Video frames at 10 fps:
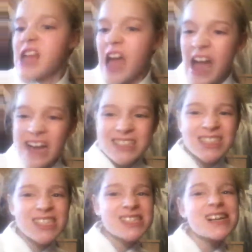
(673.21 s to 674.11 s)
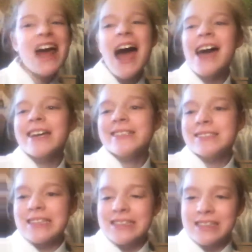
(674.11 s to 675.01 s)
and grind
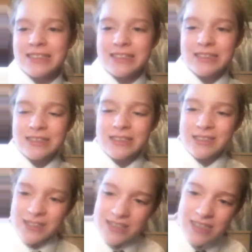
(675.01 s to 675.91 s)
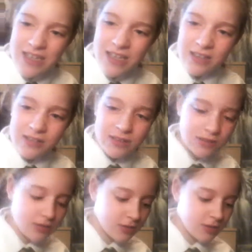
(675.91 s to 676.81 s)
it until
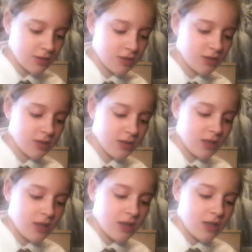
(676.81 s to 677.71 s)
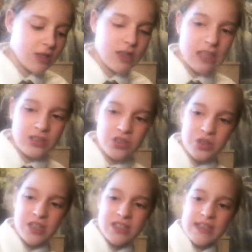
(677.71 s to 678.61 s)
he then took
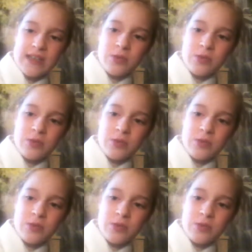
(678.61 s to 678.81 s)
it out.